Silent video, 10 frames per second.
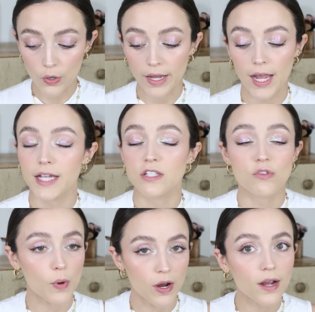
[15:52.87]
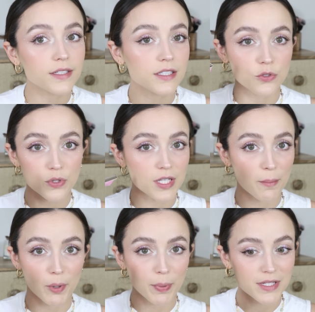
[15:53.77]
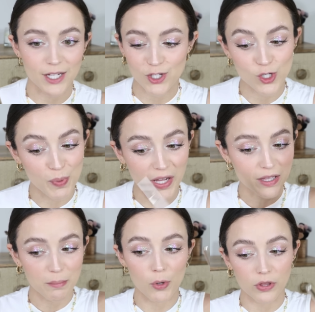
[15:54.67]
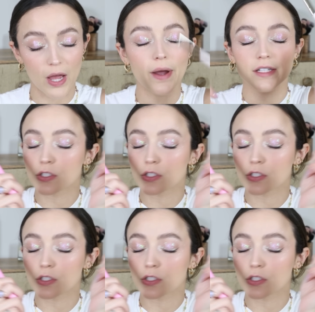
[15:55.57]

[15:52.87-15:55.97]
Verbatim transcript: Okay, I swear I didn't do this on purpose. I just picked them both out, I